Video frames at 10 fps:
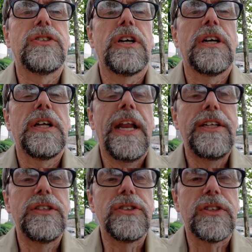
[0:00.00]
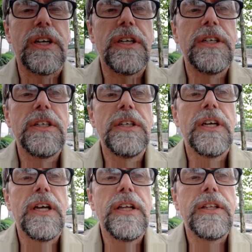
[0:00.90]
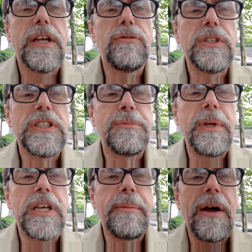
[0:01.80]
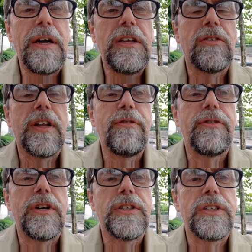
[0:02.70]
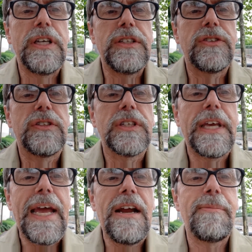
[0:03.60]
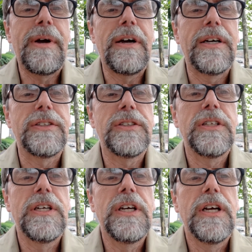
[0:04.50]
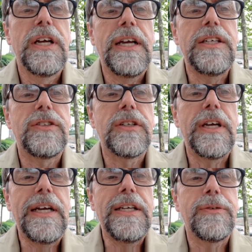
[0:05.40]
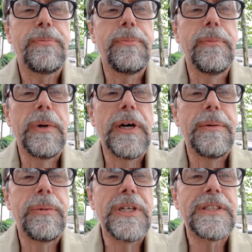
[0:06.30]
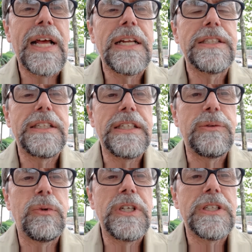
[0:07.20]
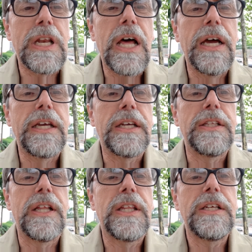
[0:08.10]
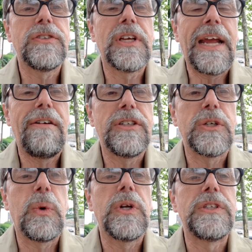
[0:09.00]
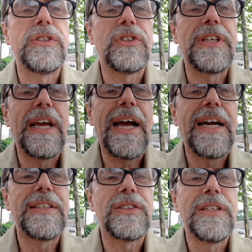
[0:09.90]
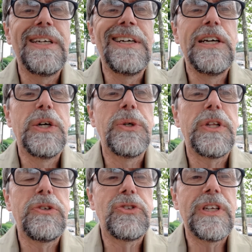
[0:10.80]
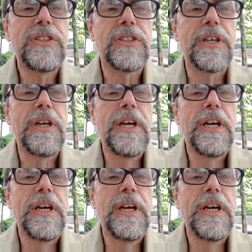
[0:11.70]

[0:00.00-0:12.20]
are letters that really speak about his love for us, his care about us, his personality and what he's like, and the things, the character qualities that he has. All those things are